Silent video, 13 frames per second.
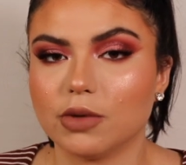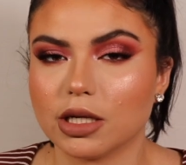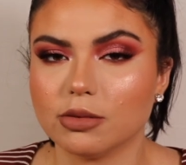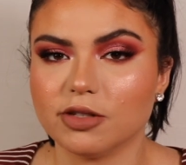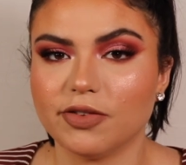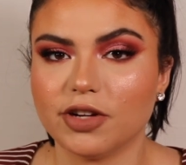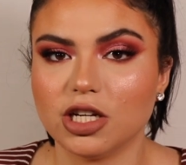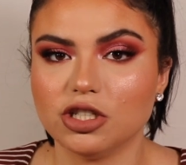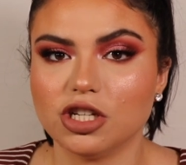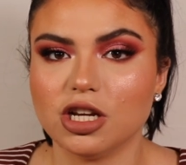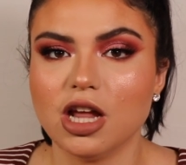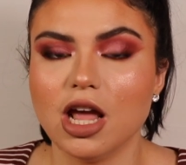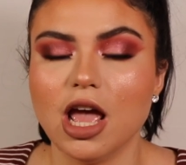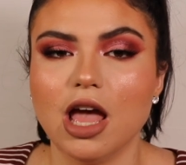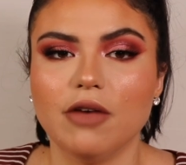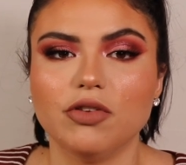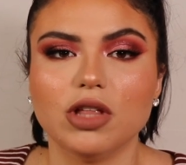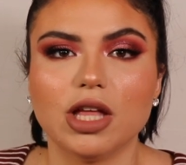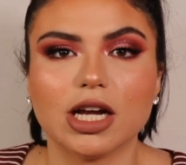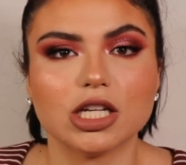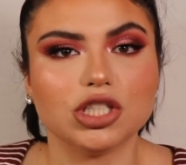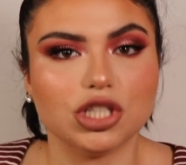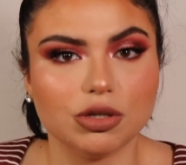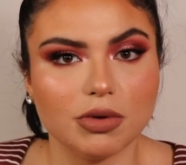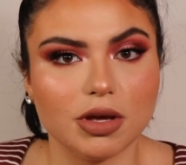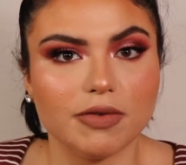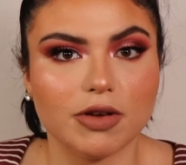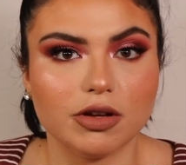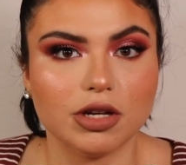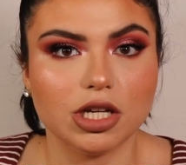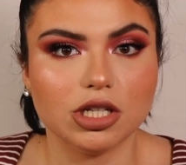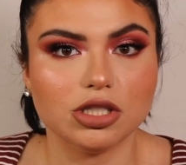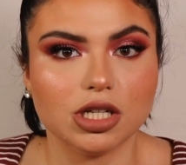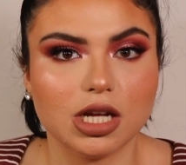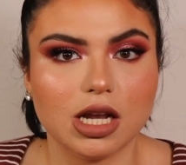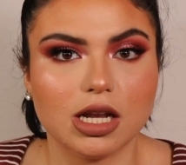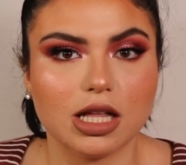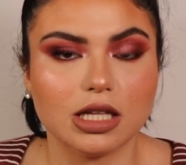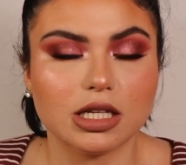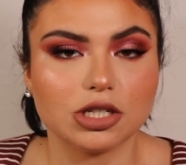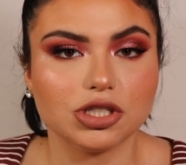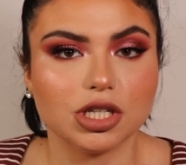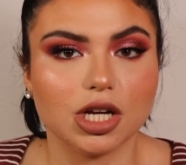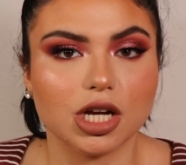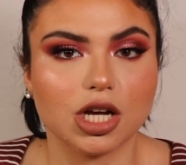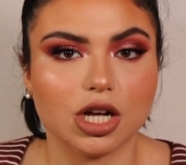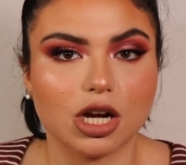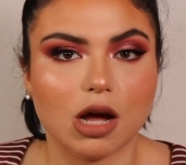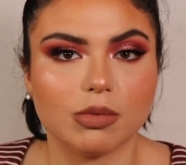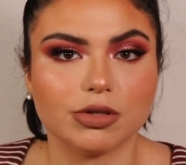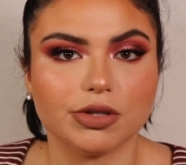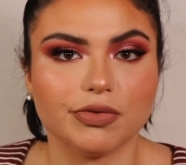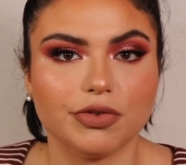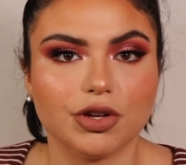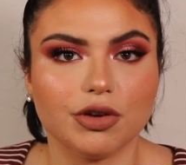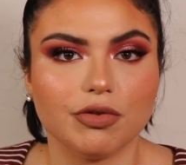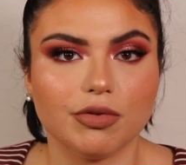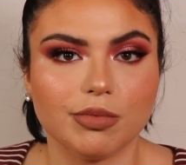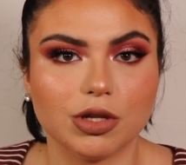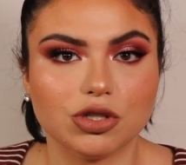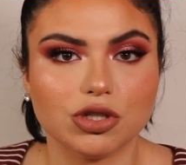when it comes to foundation. If you like a dewy foundation, that's actually a good option for you from the